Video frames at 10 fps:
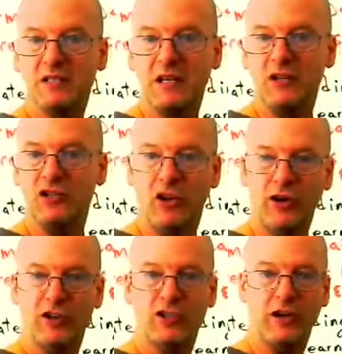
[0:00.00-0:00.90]
in
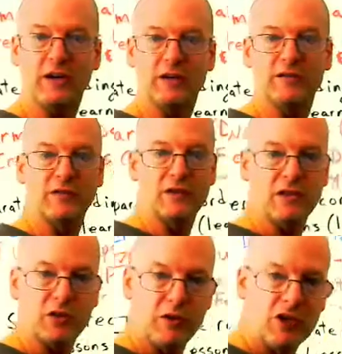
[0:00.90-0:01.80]
charge of the
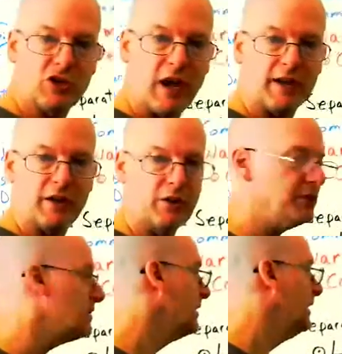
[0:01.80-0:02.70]
screenshot
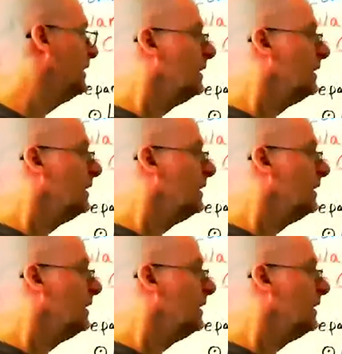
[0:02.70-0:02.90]
notes,